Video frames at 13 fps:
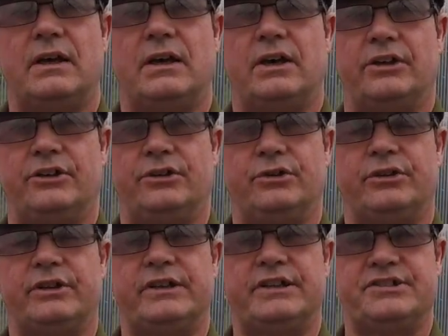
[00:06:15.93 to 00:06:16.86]
and the
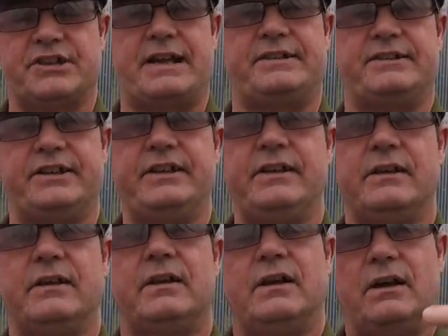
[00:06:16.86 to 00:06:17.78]
other is Andy.
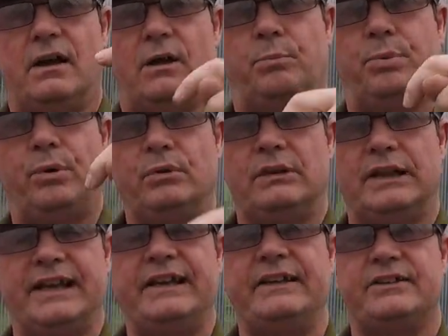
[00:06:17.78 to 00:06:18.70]
I'll put
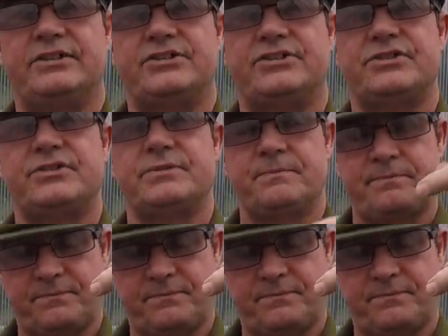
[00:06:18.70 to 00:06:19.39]
links